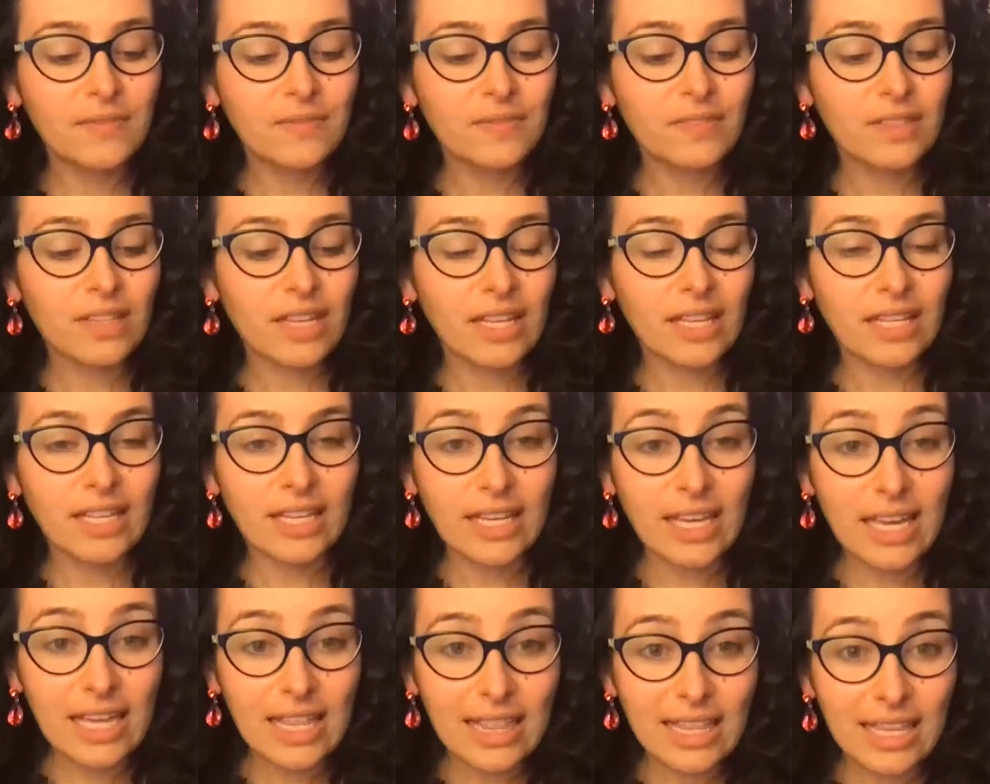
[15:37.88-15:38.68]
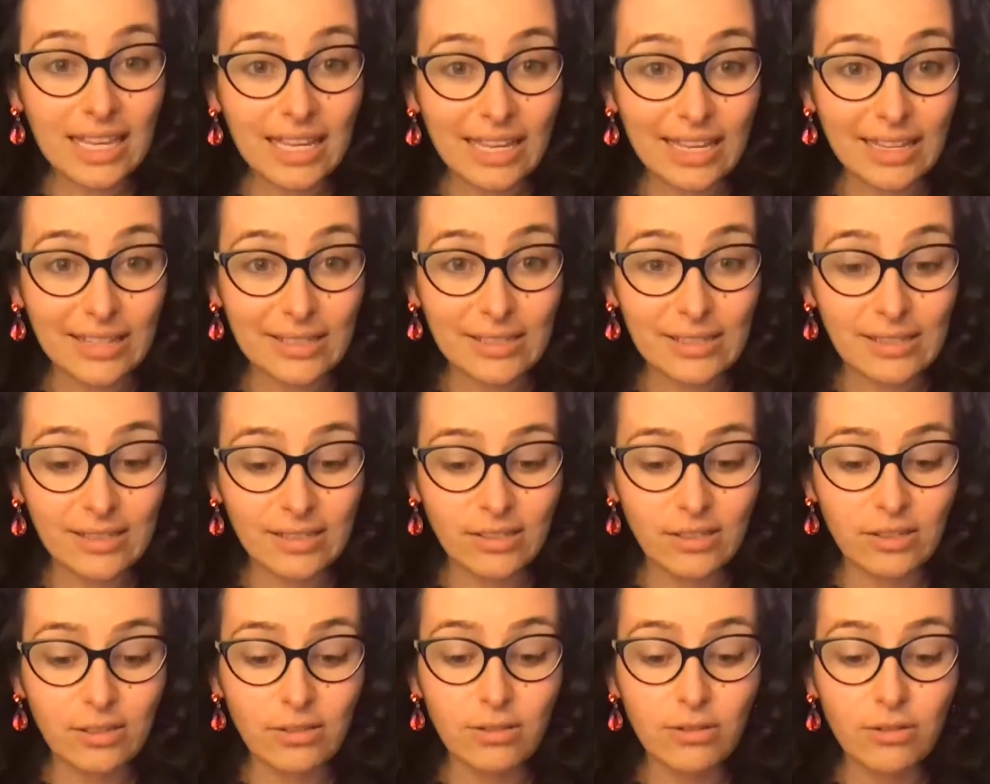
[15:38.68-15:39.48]
And the key thing is
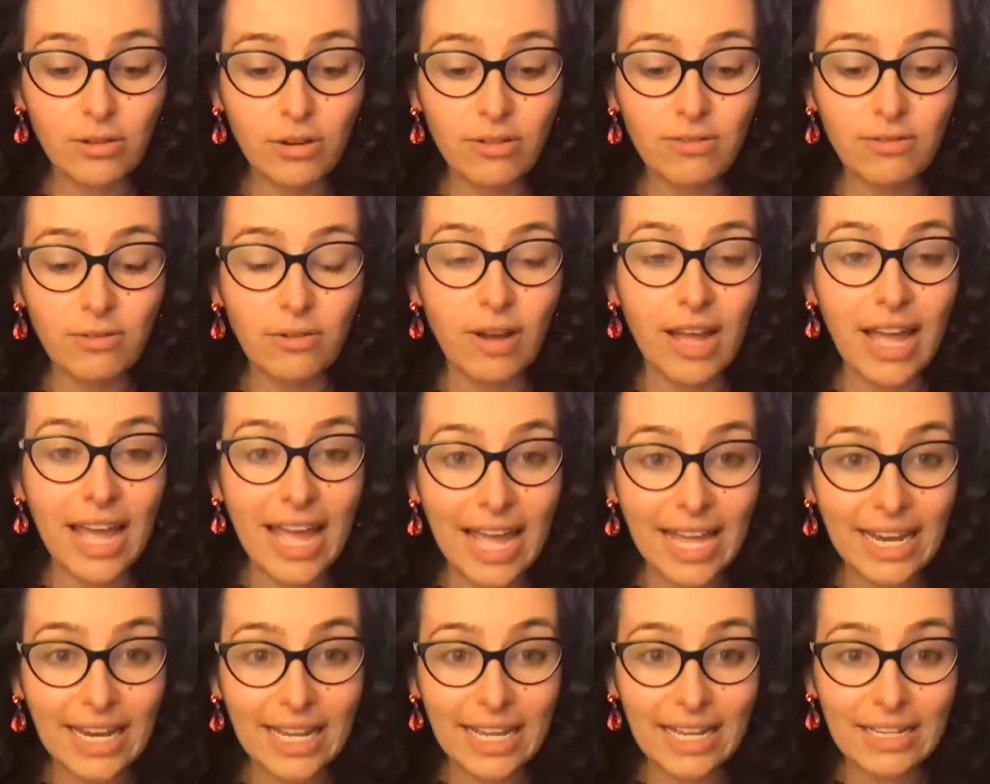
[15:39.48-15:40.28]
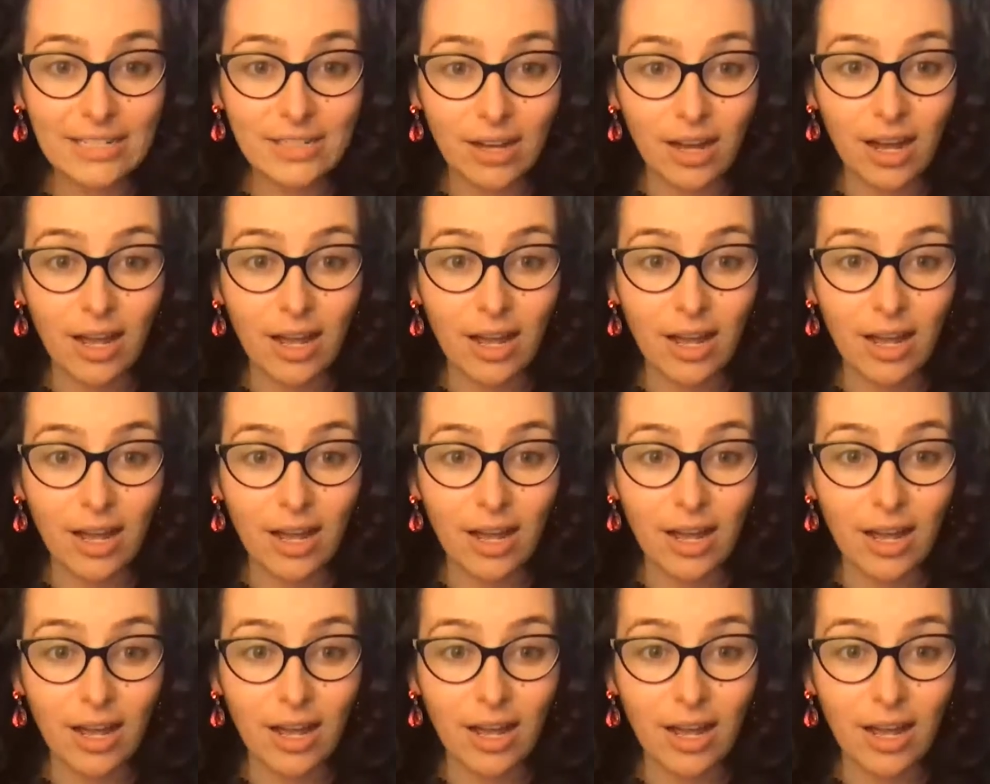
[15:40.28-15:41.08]
you look for any type of
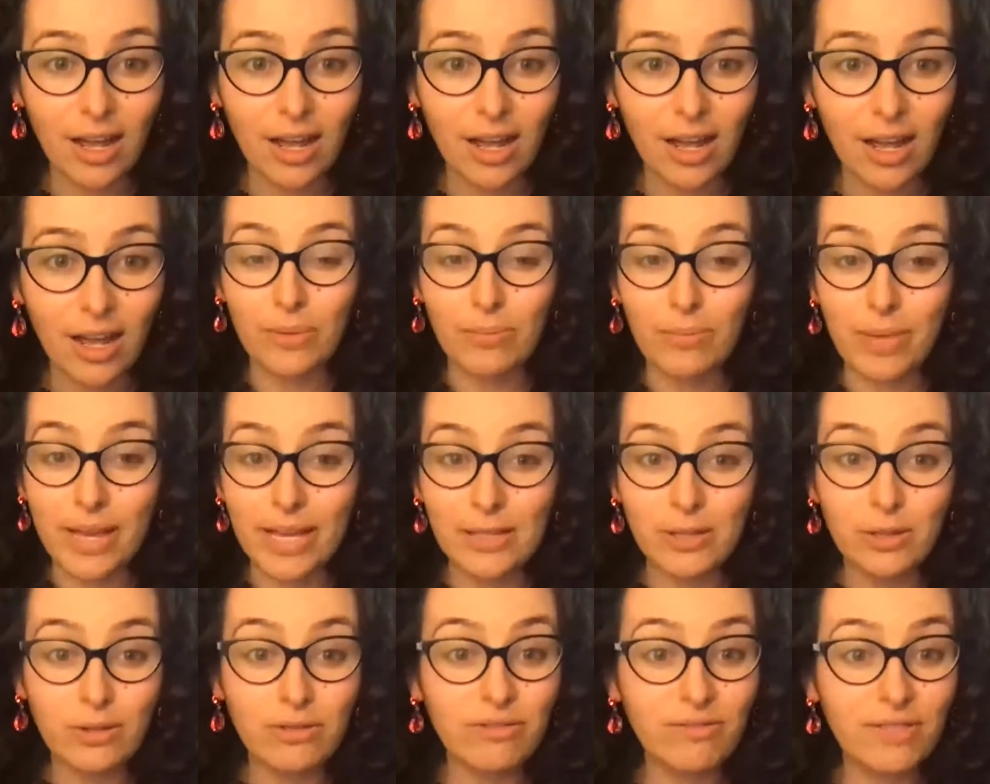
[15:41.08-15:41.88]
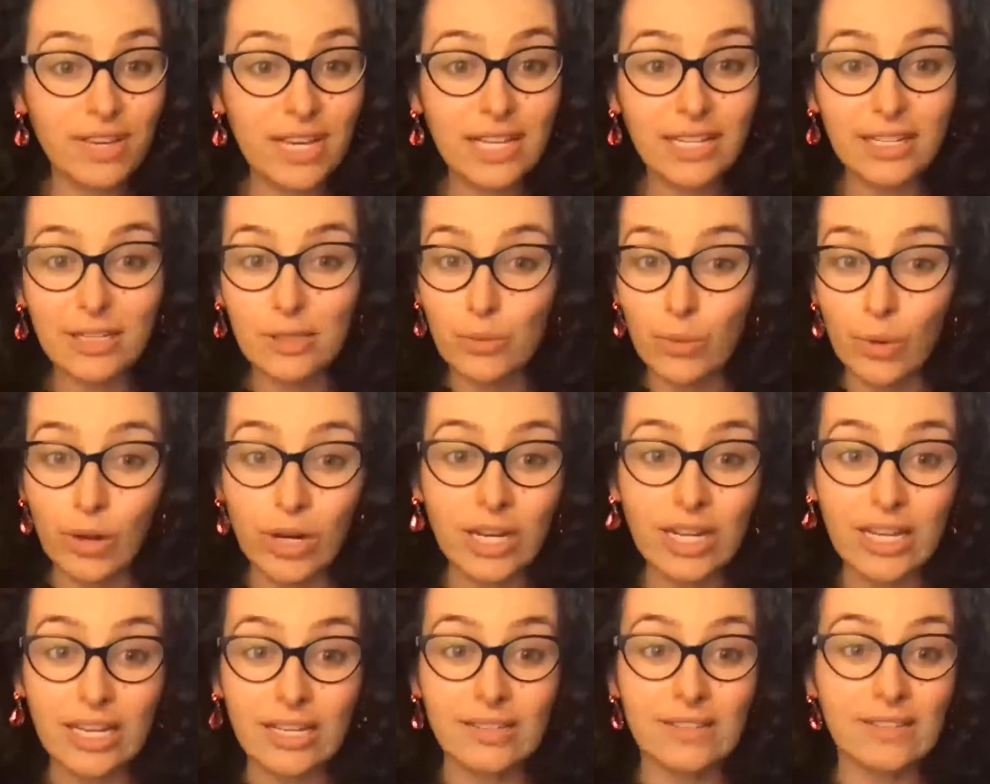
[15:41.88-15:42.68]
image, and what it makes you feel is what it
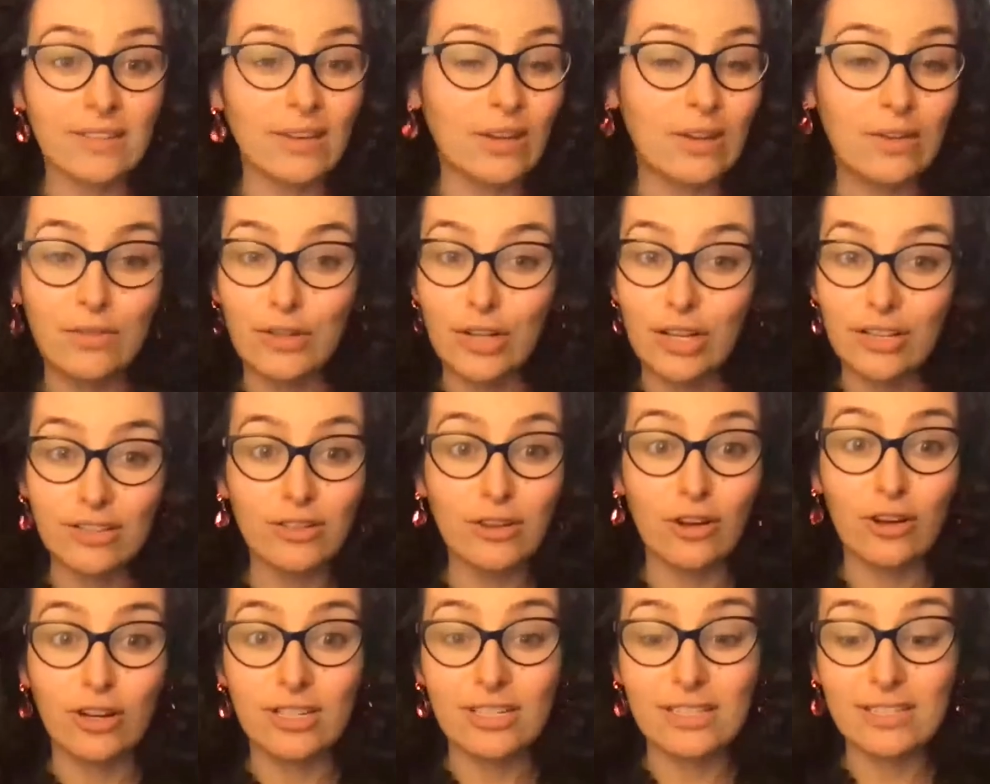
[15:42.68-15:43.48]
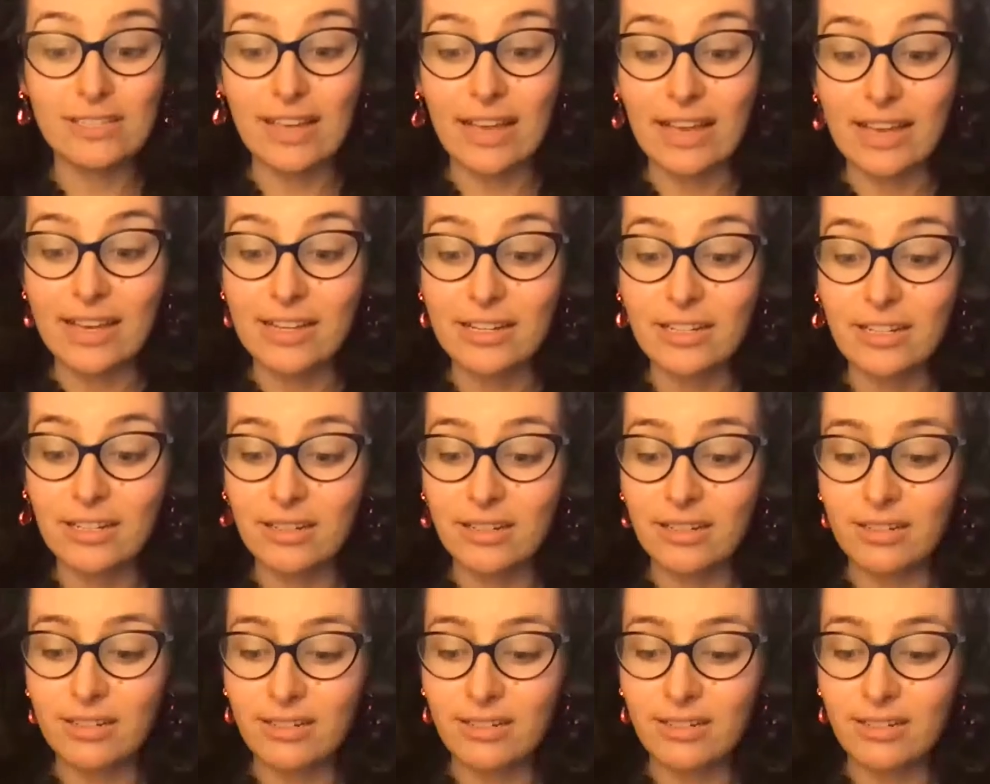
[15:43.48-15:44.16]
is, so you've just got to say it.